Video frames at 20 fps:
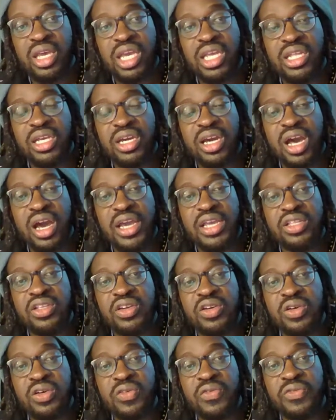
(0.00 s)
in a
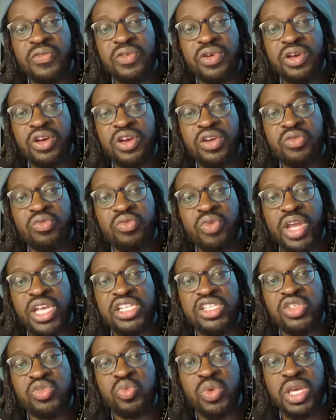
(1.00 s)
kind of
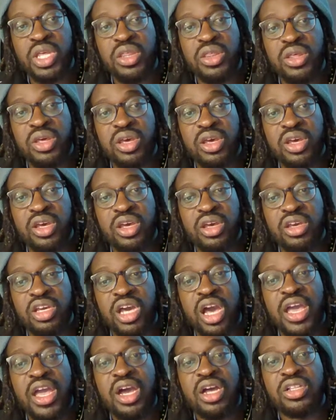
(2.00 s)
race with
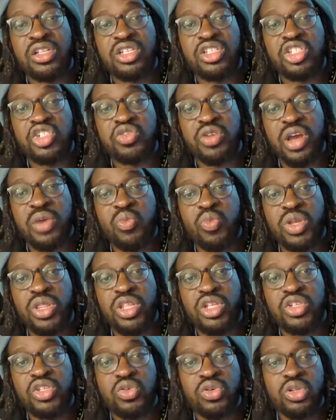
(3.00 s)
Guyana to try and
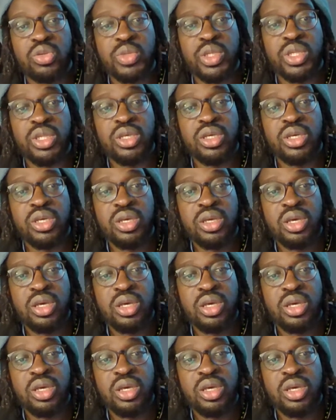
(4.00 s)
win the tournament